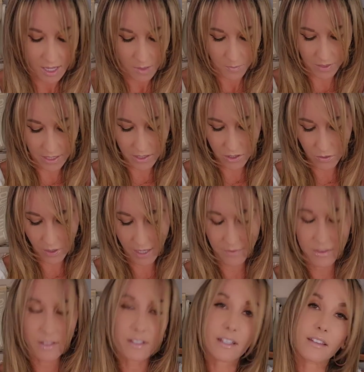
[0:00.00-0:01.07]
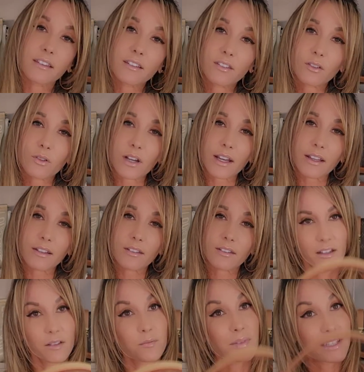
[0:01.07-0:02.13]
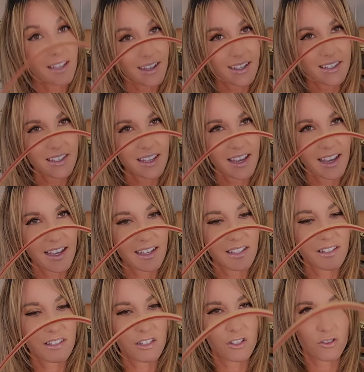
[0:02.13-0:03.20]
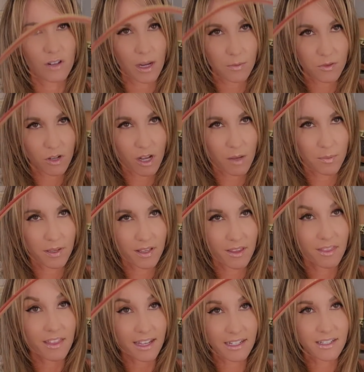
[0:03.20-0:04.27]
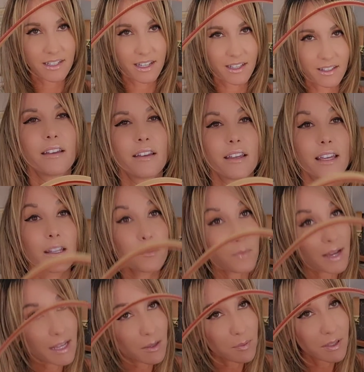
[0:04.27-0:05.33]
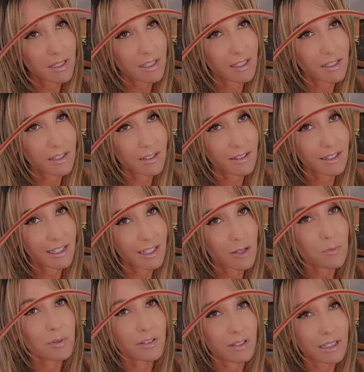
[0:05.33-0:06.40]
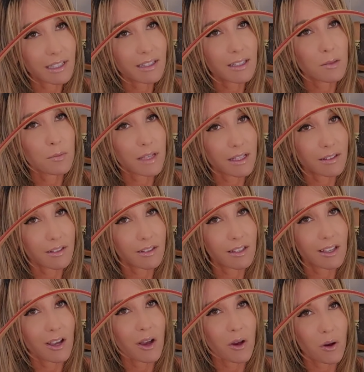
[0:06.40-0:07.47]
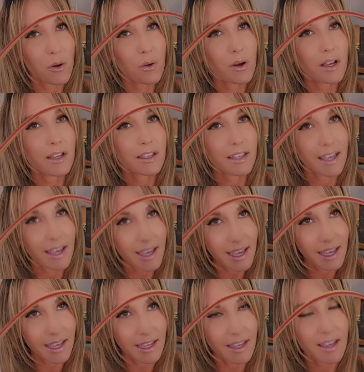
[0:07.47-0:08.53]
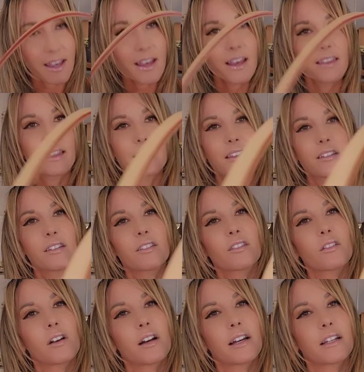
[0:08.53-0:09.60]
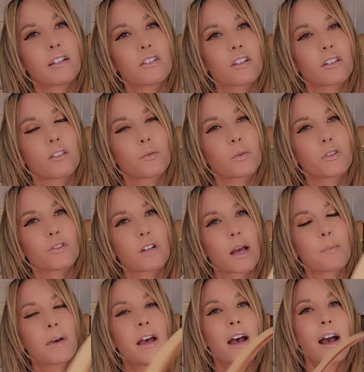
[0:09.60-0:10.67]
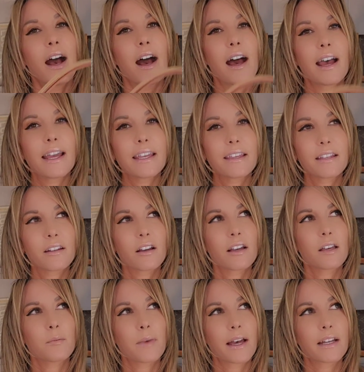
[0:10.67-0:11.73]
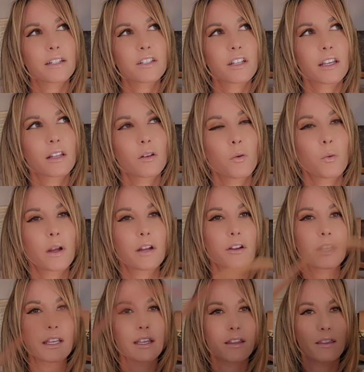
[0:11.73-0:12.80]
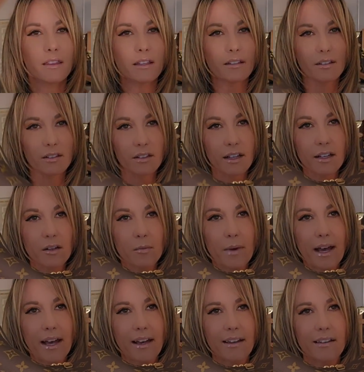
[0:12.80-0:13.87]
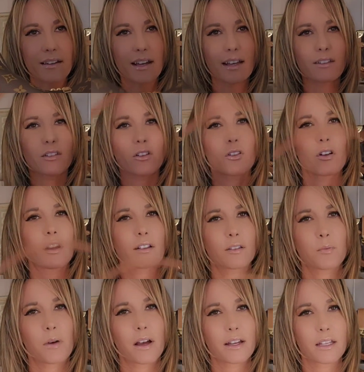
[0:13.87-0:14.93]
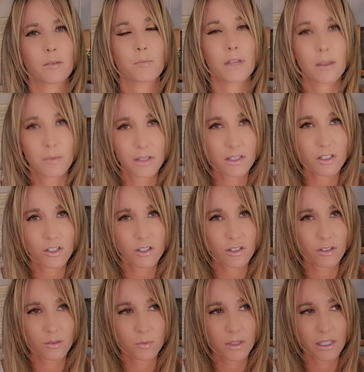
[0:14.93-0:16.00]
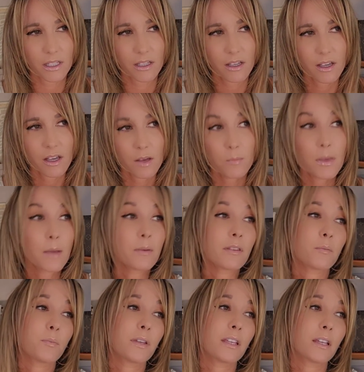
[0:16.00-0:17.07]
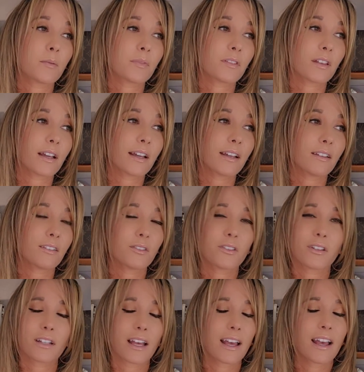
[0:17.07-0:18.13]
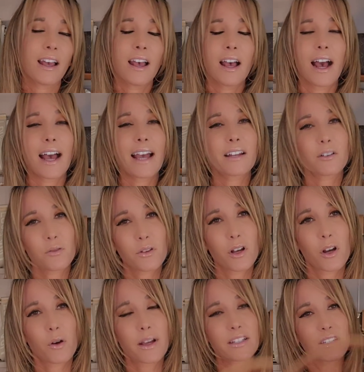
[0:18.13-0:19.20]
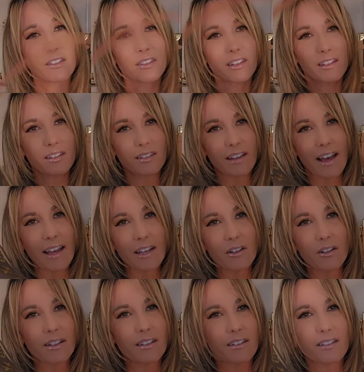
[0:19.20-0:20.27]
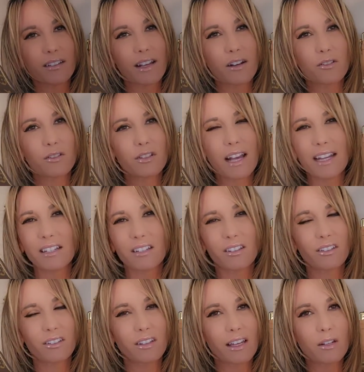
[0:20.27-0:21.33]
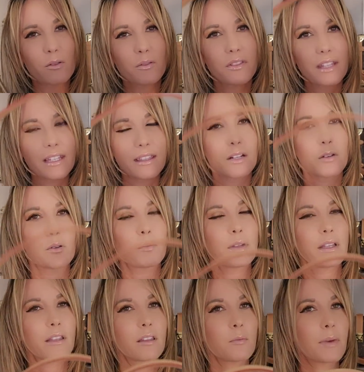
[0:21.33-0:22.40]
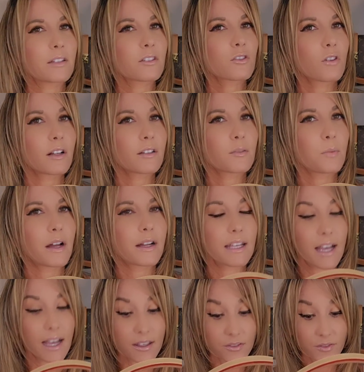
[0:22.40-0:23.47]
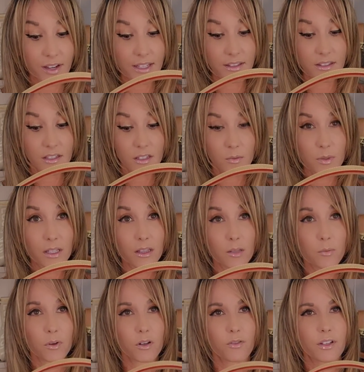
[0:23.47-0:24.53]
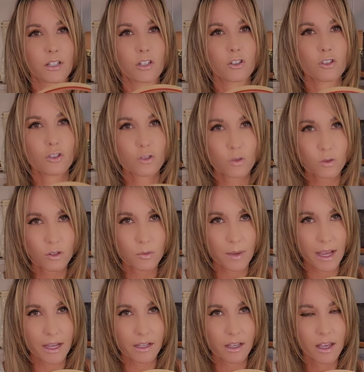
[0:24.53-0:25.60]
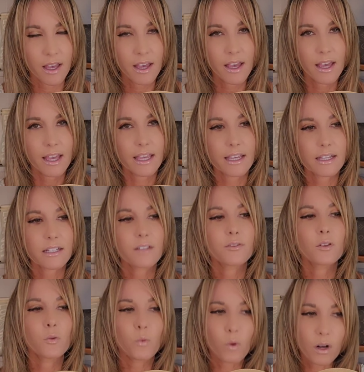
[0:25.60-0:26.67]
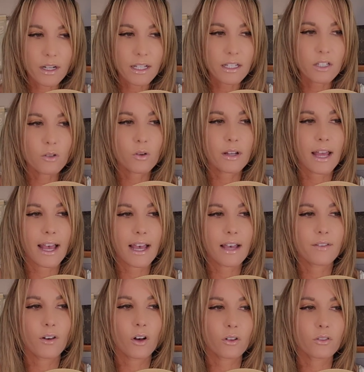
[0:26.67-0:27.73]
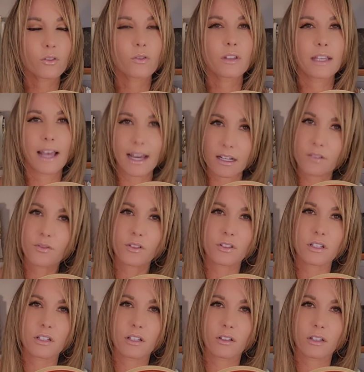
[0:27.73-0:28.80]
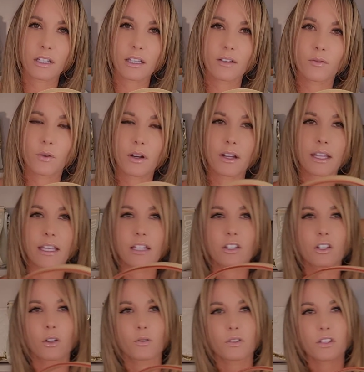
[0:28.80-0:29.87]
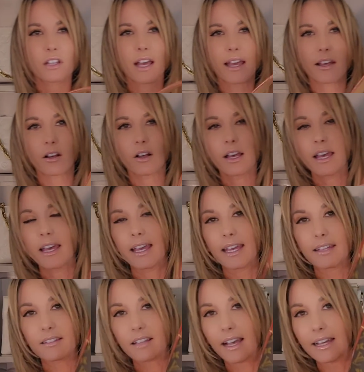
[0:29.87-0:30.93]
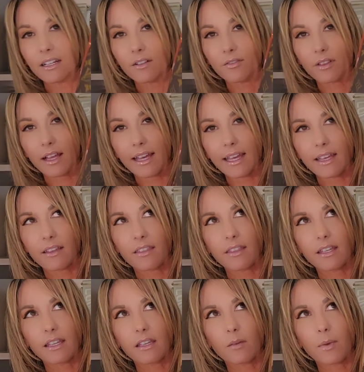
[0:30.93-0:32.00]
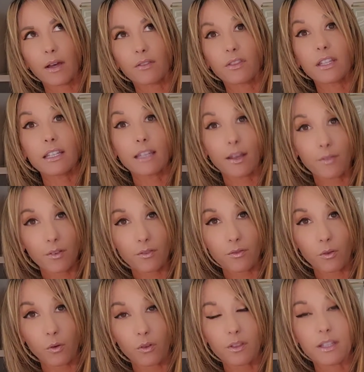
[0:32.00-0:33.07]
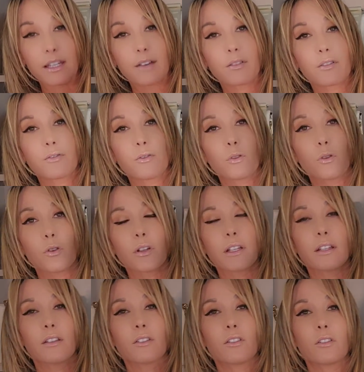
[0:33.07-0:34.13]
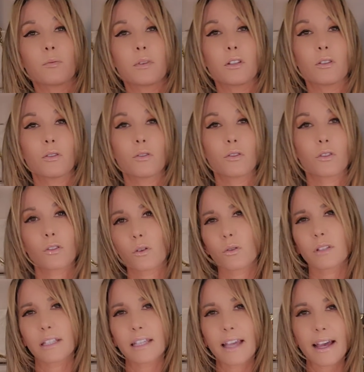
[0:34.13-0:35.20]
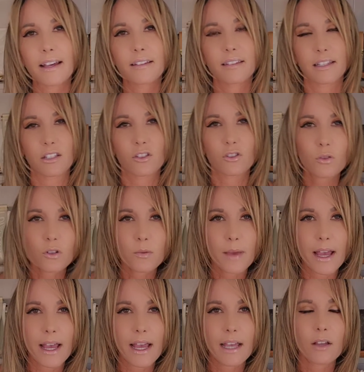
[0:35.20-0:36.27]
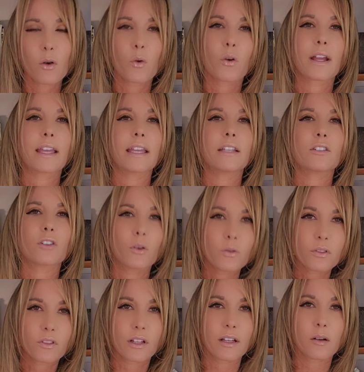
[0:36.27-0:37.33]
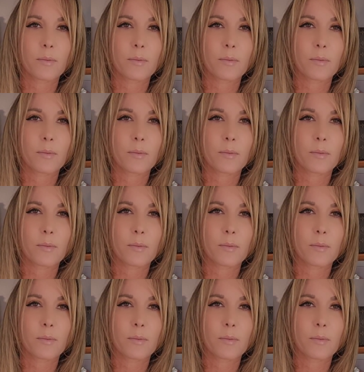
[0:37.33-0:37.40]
But I do have to say this, you guys, because it has the strap drop that it does, in my opinion, it completely makes it okay that this is not an adjustable strap. I cannot imagine wearing this style bag as a crossbody. Maybe it's just me. Maybe the PM size, you could, I don't know. It's just the style and the slouch. I don't think that it would be the best crossbody. I find this to be the perfect shoulder bag. And if you wanted, you could have also the added versatility of wearing it tote style. It's kind of like thinking about the Neverfull. The Neverfull is to be used solely as a shoulder bag or a tote style